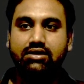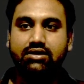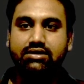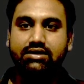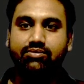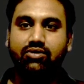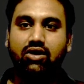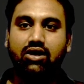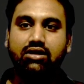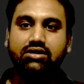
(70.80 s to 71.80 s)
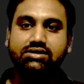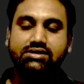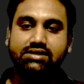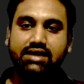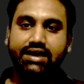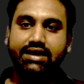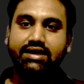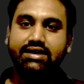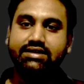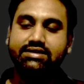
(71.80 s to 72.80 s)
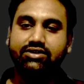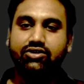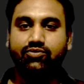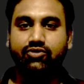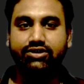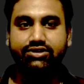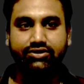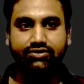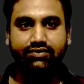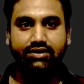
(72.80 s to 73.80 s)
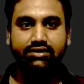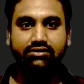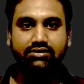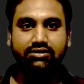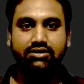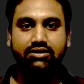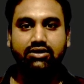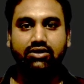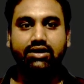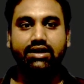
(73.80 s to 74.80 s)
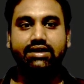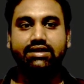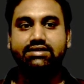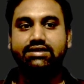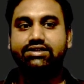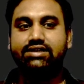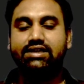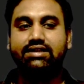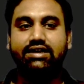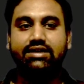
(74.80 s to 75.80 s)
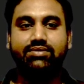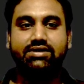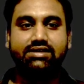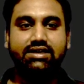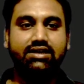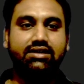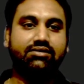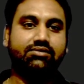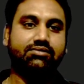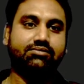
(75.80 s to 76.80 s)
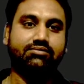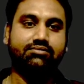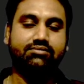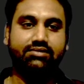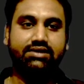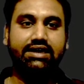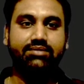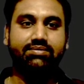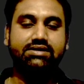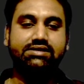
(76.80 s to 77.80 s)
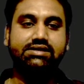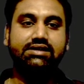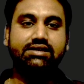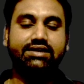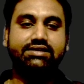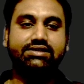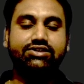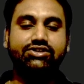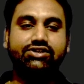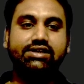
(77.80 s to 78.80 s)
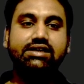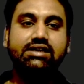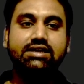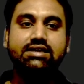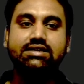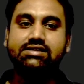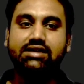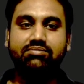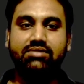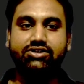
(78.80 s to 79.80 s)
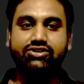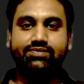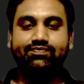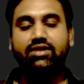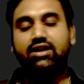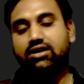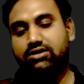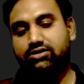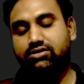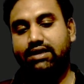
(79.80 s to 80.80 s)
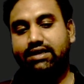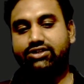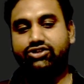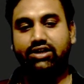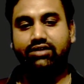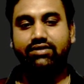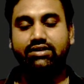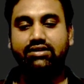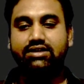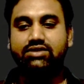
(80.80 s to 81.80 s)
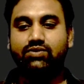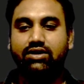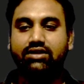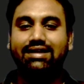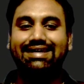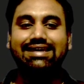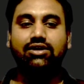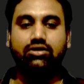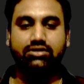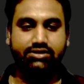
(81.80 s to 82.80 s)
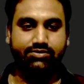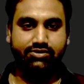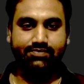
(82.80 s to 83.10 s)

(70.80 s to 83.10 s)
the block side is 0.05. Okay. It is initially 30%. 30%. It is initially submerged. So let us check with the things. What are the key concepts?